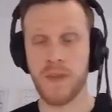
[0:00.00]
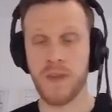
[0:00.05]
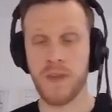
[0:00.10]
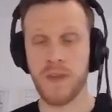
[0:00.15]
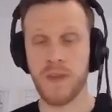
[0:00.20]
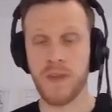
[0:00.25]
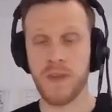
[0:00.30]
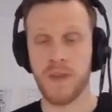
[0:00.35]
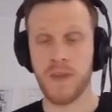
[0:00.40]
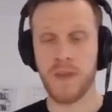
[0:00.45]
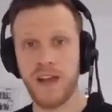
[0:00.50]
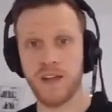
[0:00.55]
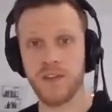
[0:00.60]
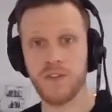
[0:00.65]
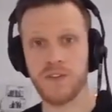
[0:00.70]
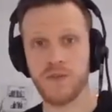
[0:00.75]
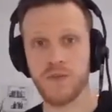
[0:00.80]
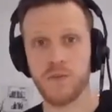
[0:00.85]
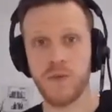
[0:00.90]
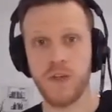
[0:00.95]
so
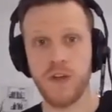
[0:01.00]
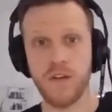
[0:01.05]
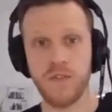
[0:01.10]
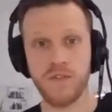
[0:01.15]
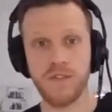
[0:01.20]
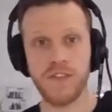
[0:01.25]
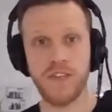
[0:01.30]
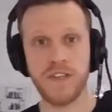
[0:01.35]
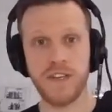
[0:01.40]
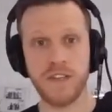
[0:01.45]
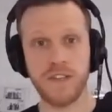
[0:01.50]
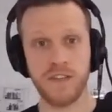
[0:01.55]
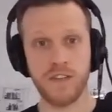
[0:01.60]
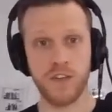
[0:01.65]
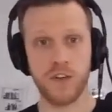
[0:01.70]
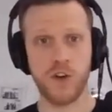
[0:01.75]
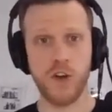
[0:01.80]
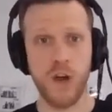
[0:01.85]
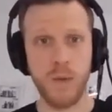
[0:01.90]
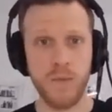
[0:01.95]
silos, we often see that in the
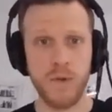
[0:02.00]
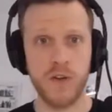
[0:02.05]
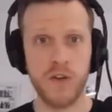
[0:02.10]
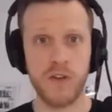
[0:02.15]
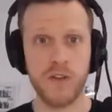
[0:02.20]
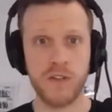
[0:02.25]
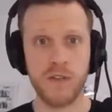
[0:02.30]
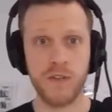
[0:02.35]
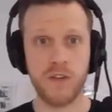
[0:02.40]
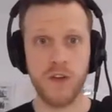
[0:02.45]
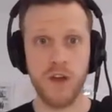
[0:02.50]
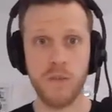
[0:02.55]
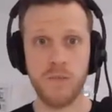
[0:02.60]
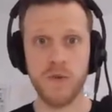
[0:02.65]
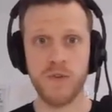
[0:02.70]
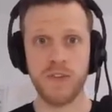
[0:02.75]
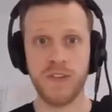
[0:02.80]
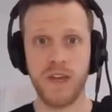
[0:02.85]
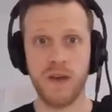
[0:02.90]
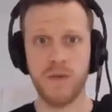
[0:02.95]
corporate
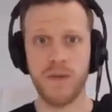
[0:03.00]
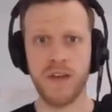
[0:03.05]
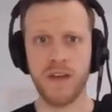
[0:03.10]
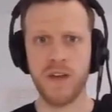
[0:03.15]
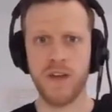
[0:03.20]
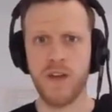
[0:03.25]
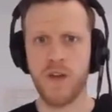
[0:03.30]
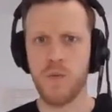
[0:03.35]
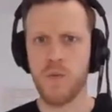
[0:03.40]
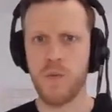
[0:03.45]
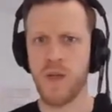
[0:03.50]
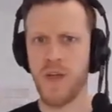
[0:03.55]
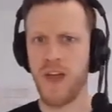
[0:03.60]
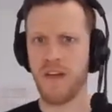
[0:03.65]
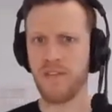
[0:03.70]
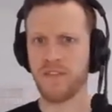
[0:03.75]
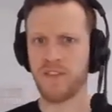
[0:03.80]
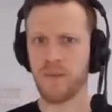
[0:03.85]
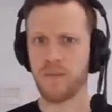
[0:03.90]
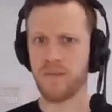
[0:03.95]
corporate area where you
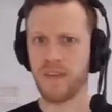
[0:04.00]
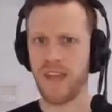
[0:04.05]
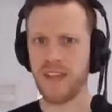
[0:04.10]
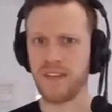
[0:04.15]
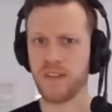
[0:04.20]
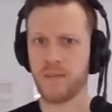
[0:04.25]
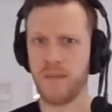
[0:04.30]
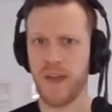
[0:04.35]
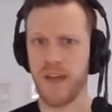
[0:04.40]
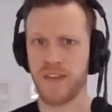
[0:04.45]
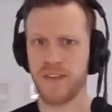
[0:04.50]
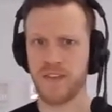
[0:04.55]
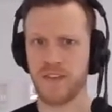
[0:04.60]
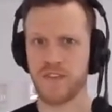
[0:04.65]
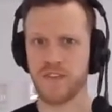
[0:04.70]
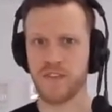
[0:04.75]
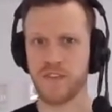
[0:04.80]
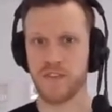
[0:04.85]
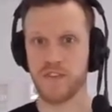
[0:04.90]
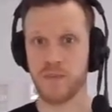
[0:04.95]
have some databases
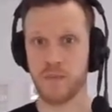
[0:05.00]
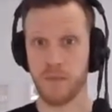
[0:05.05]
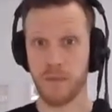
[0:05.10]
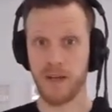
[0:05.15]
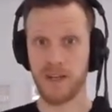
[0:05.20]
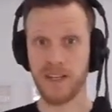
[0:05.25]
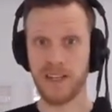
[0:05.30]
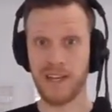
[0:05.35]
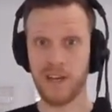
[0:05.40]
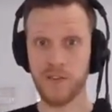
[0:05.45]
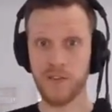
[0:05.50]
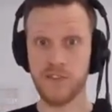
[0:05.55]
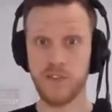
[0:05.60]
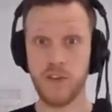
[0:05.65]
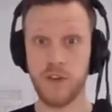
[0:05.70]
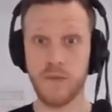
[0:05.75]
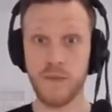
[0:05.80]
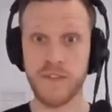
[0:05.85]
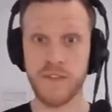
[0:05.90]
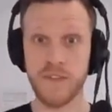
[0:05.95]
or some cloud
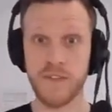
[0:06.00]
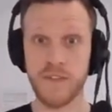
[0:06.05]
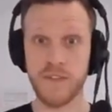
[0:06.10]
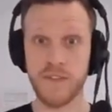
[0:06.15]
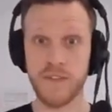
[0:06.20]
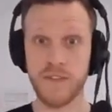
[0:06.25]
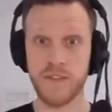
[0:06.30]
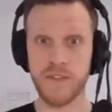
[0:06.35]
services